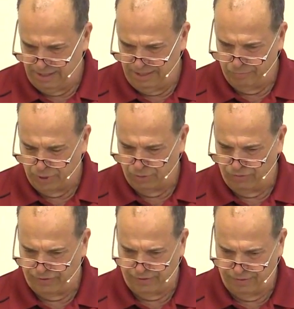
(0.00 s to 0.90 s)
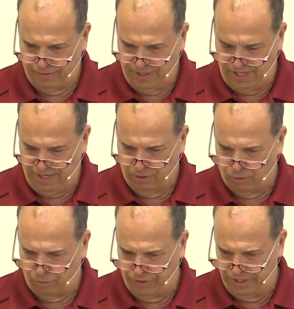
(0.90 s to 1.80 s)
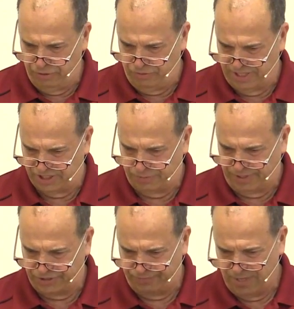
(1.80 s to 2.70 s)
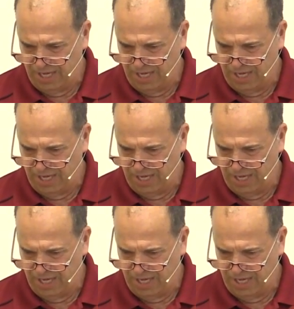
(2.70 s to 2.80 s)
in both the Old and New Testaments.